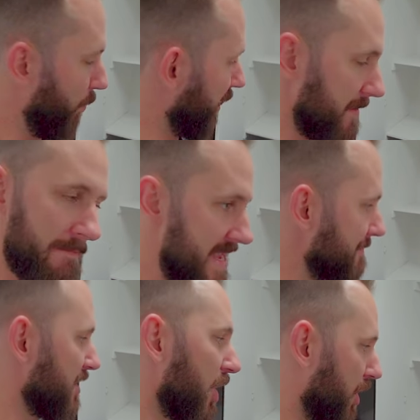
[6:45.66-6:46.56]
We're gonna meme
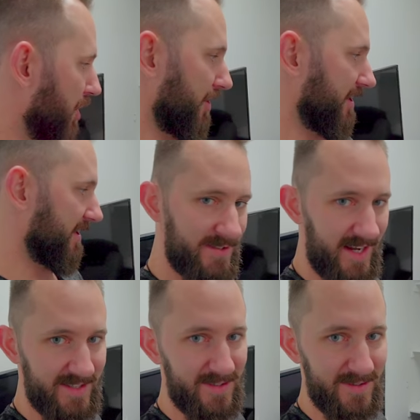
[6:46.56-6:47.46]
it hard. So
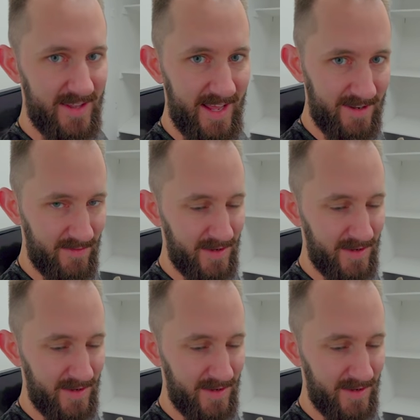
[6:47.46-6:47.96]
stay tuned to the end of the